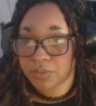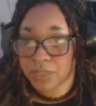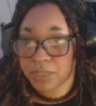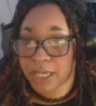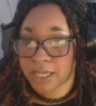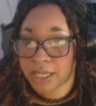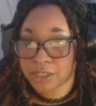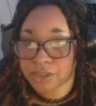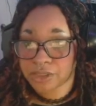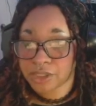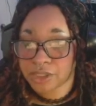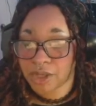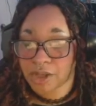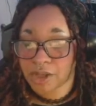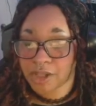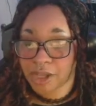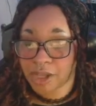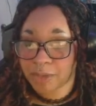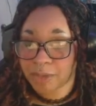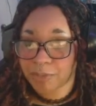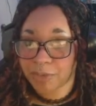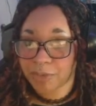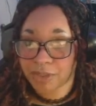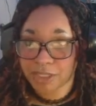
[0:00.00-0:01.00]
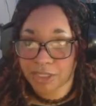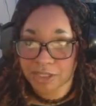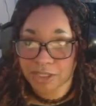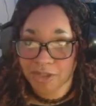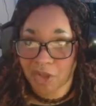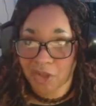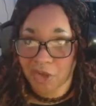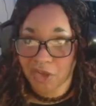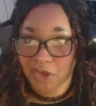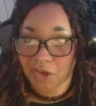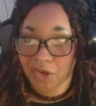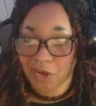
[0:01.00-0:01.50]
actually got like pretty
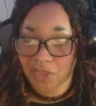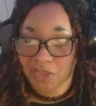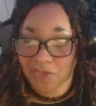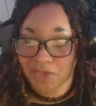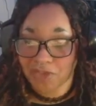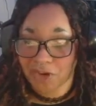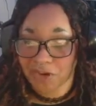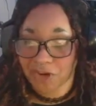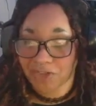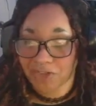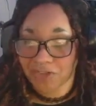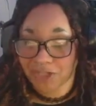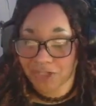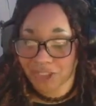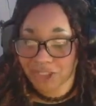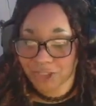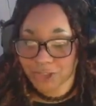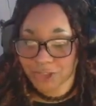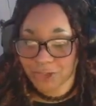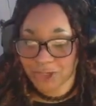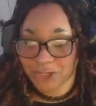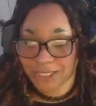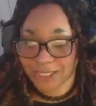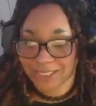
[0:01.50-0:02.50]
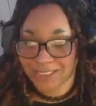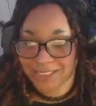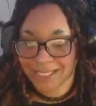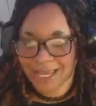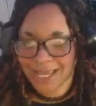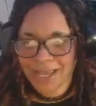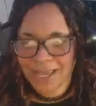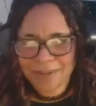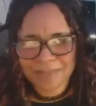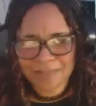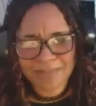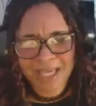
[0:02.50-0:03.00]
lucky on the very first one.
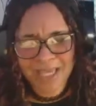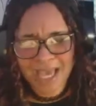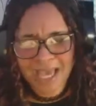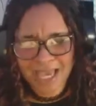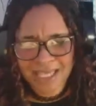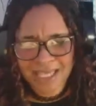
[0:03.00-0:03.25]
But I